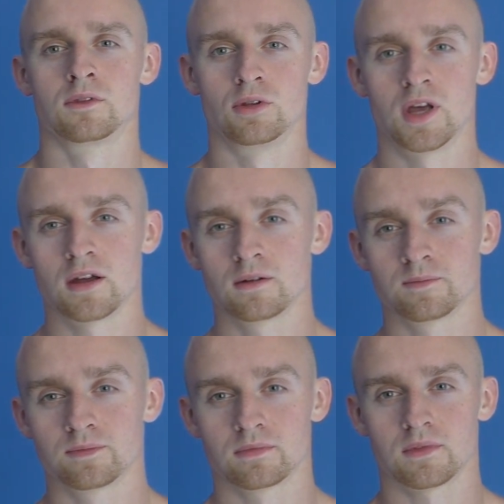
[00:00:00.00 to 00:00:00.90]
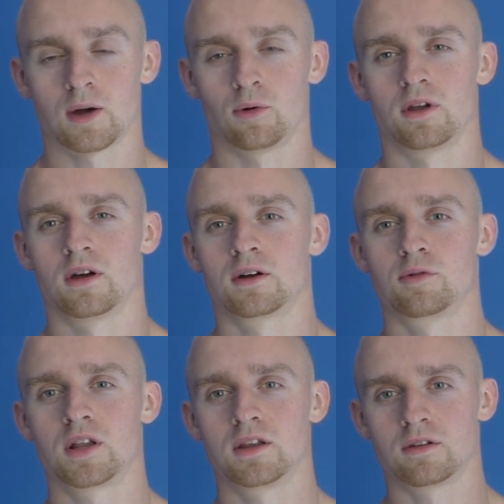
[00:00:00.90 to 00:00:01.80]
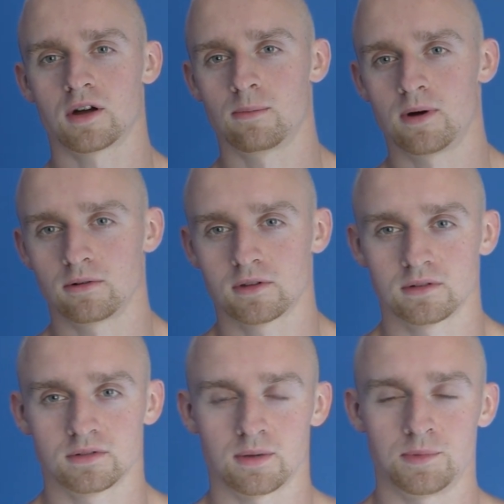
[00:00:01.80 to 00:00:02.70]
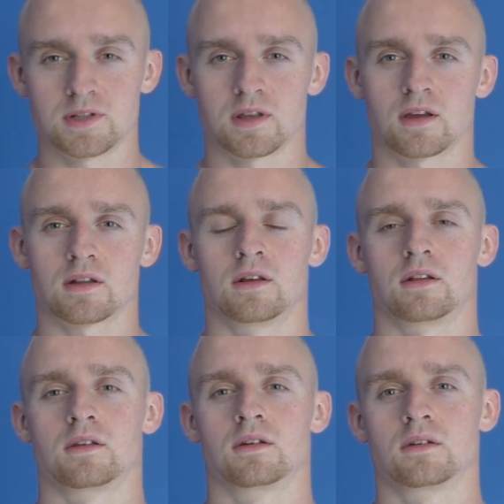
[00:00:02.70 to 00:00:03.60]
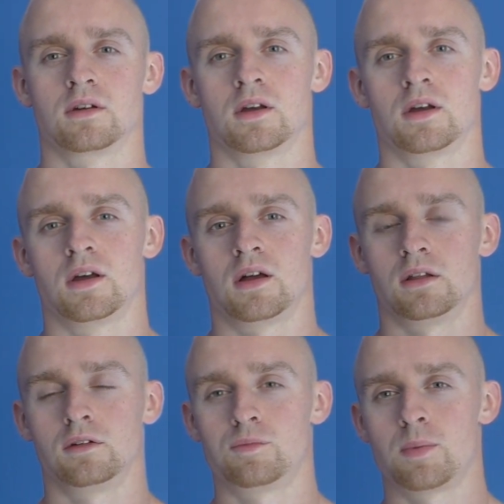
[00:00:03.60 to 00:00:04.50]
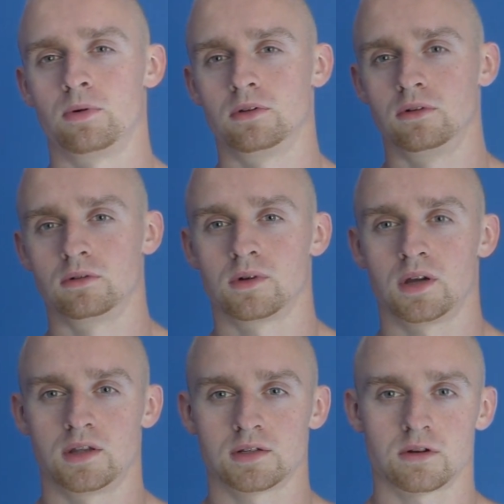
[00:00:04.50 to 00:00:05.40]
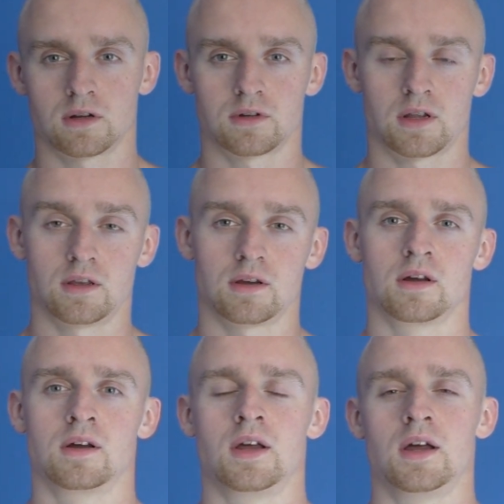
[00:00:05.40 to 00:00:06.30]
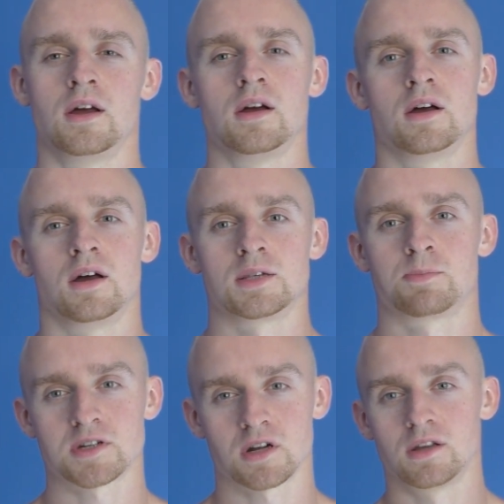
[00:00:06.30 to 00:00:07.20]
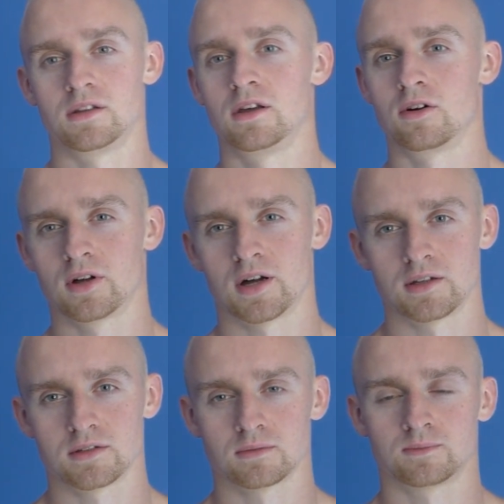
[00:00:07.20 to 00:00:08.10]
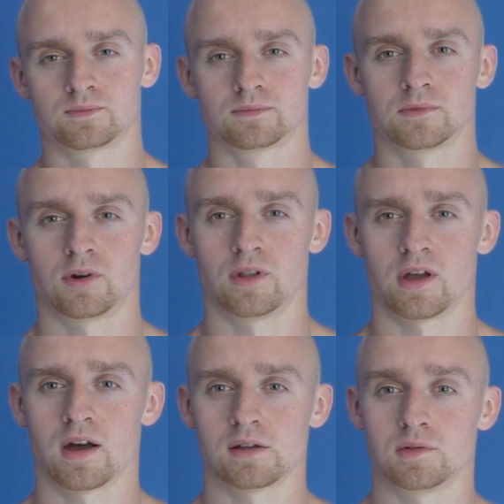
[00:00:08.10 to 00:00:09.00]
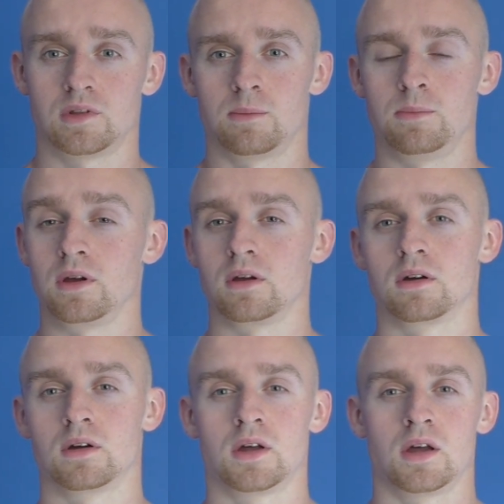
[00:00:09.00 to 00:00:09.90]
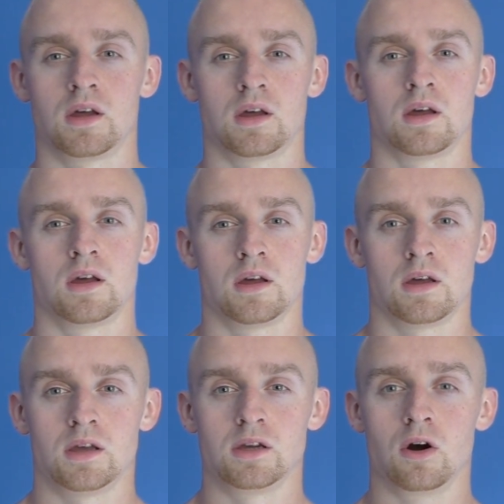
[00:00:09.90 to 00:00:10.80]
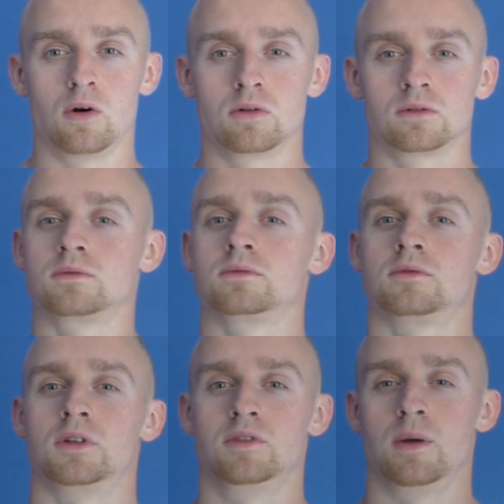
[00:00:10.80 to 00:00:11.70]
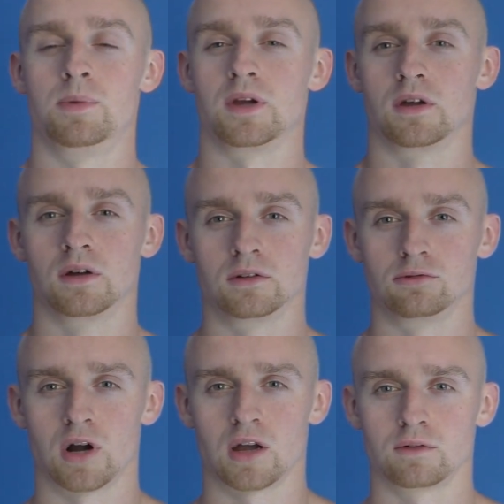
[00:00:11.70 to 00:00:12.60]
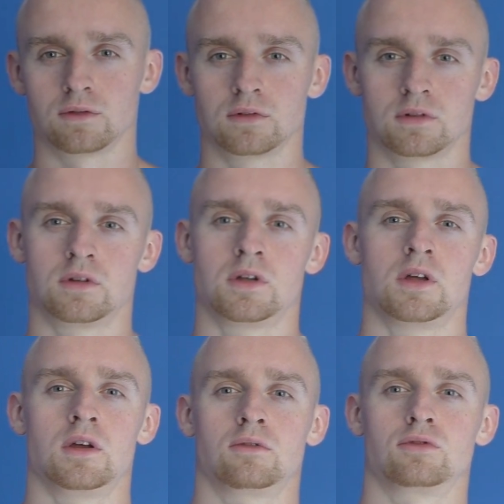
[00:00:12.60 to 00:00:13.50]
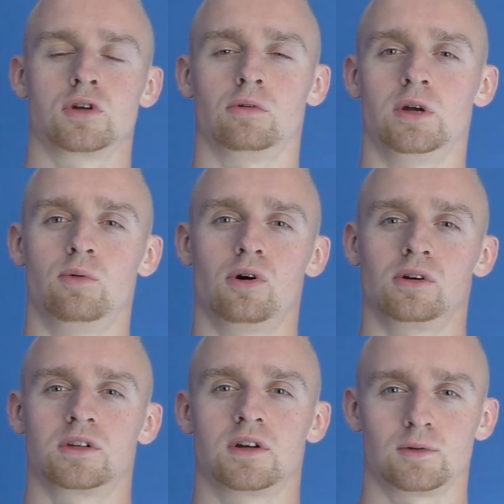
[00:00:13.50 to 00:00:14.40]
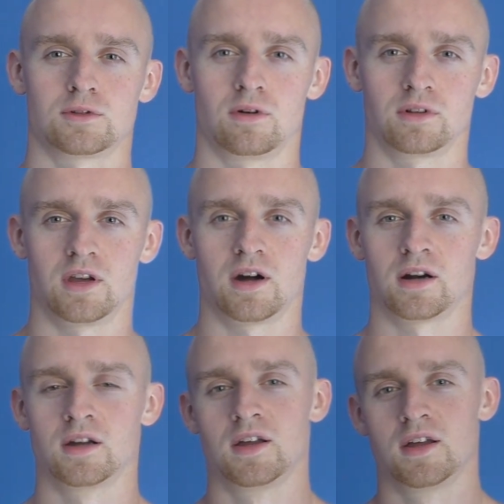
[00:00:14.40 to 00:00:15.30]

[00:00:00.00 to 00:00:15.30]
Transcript: Today, I wanna quickly talk about a mistake that a lot of people do in the strength training, especially the young guys or the guys with the big ego or the big drive to show the world how strong they are.